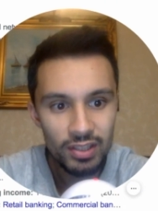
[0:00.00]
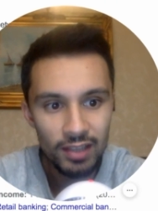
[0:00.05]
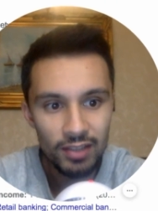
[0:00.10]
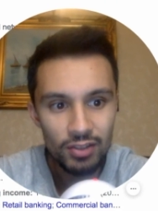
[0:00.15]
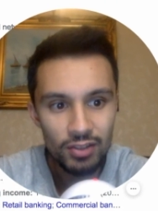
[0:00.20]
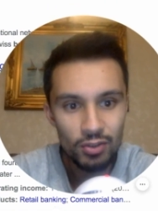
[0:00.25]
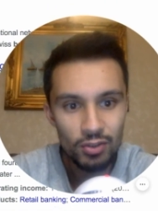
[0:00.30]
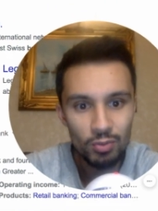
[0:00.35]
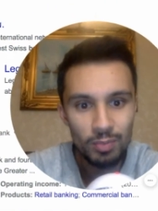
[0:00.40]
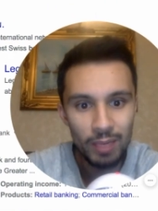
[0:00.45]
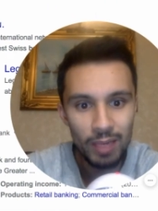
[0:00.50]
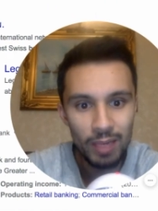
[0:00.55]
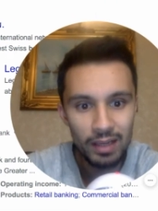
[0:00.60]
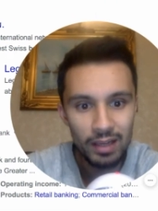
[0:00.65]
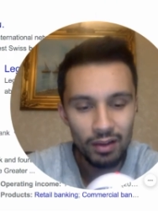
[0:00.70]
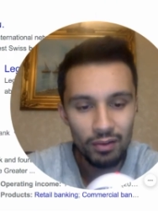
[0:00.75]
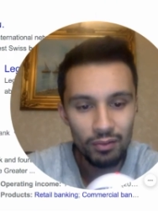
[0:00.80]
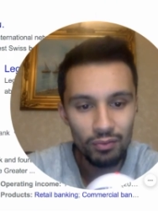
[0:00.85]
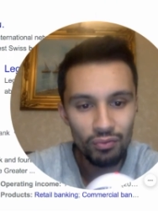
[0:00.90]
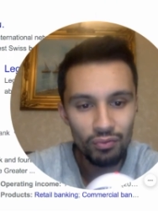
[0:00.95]
cantonal bank
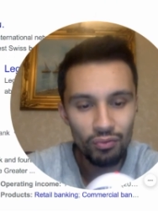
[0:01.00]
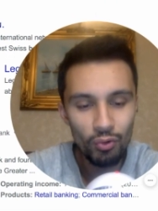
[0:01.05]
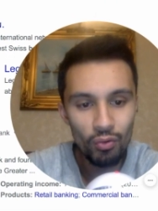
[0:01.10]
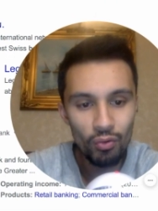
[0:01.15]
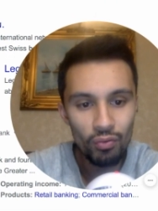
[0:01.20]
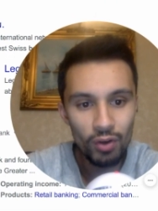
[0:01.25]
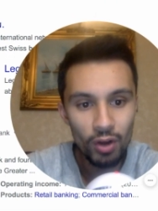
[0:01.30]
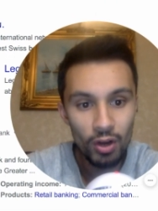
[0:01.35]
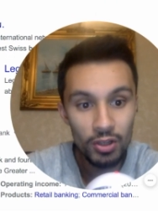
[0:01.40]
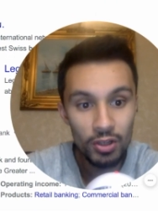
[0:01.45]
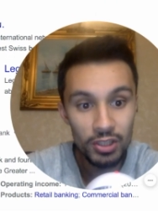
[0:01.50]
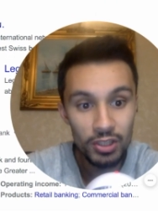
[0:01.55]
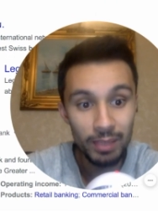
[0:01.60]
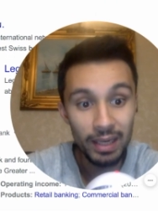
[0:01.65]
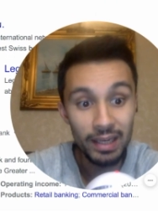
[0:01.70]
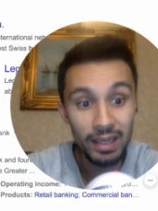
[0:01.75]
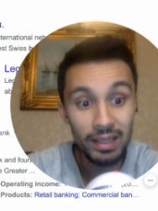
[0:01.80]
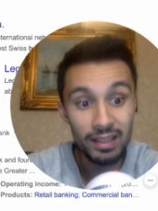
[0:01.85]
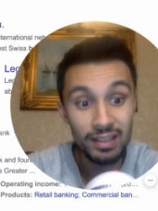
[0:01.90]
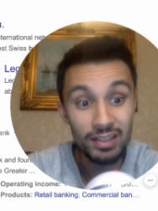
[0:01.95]
and fourth largest
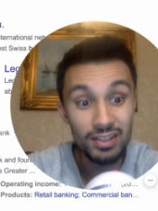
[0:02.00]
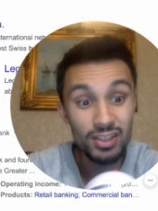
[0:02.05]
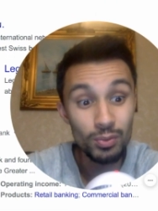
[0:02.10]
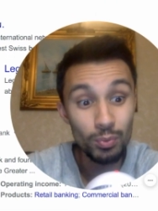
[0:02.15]
bank in